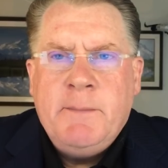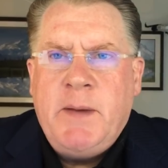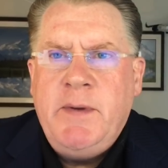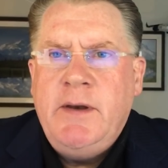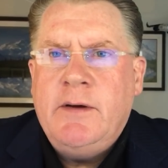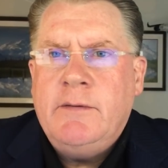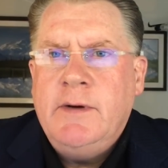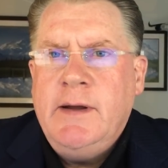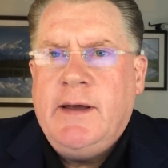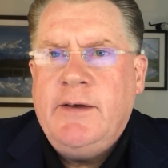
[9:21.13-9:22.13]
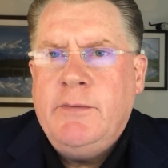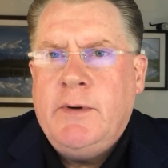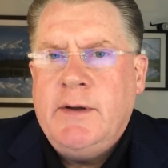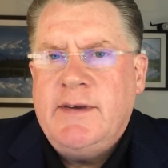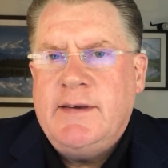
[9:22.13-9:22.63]
maybe you don't realize
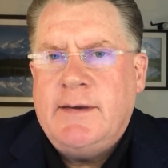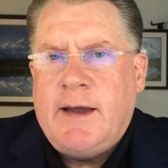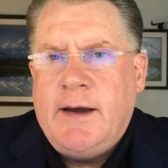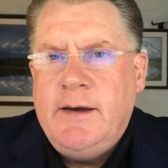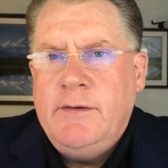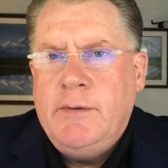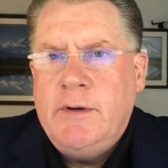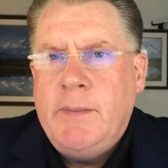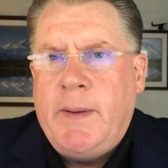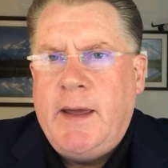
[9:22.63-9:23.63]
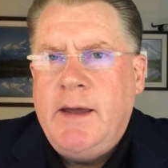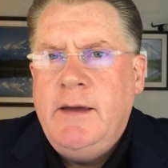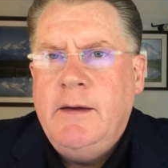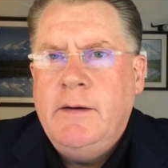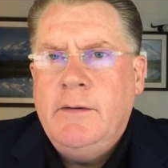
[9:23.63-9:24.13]
what society is willing to pay
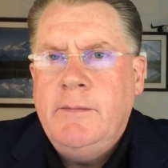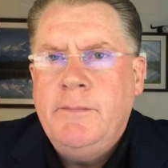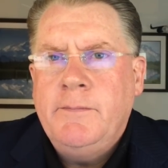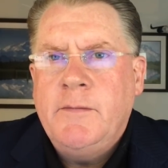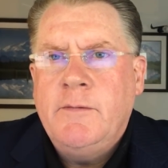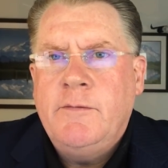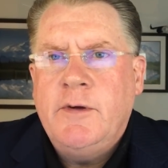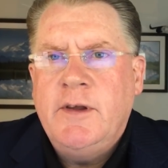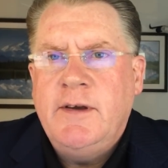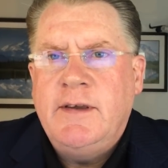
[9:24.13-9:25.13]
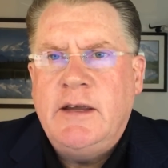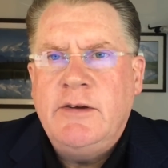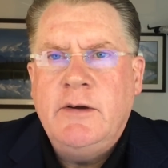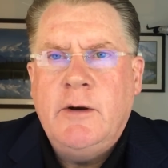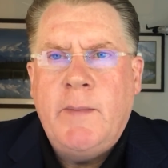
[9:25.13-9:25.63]
you for the
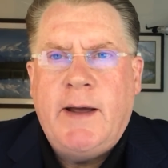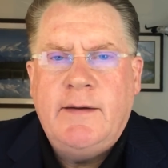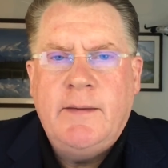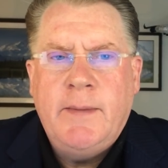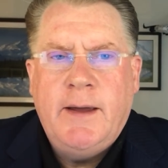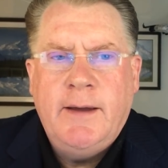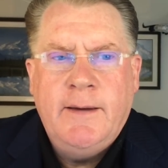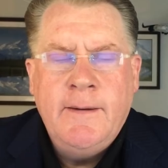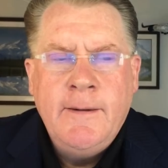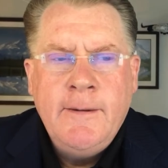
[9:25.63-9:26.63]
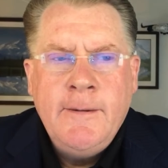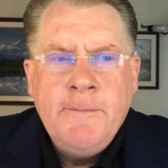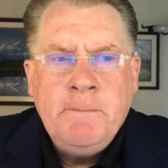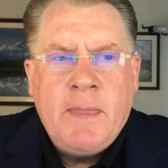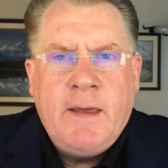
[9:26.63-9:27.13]
decision you're about to make.
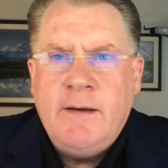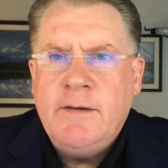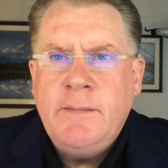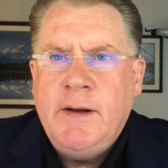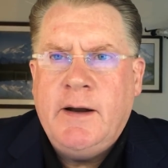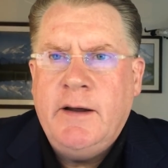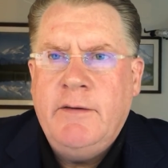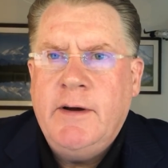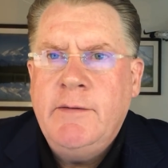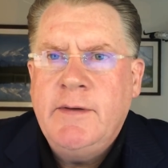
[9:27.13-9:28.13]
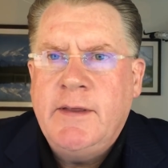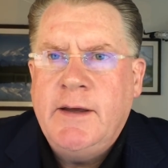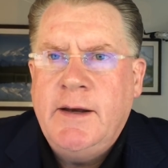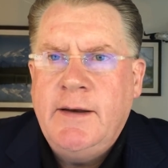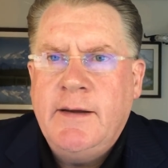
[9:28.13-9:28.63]
That doesn't mean I agree with
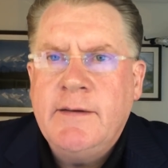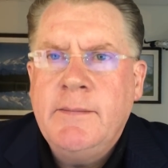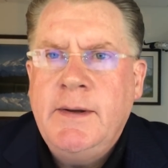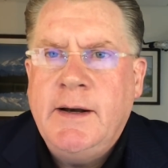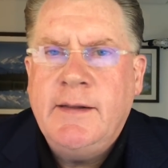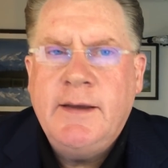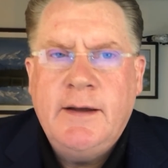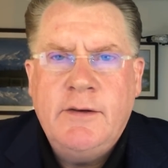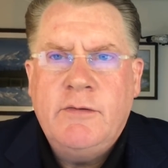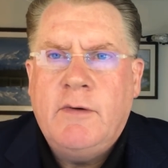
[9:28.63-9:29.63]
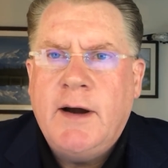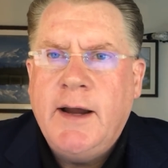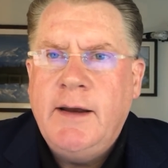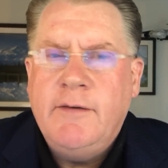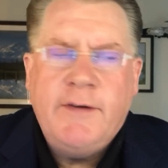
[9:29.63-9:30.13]
it. It doesn't mean I think it's
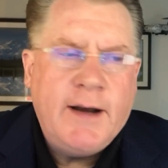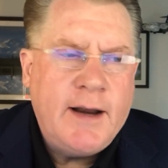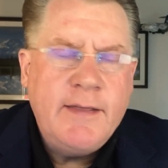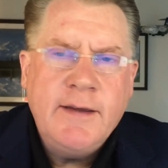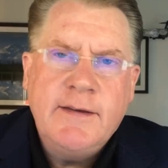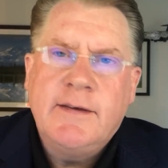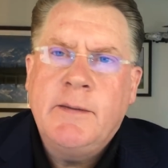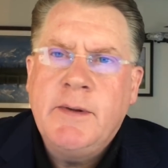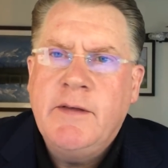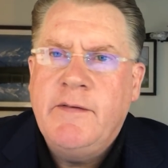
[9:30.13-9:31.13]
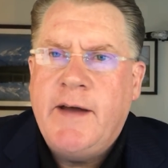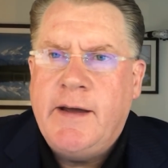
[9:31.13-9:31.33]
right. In fact, I think some of the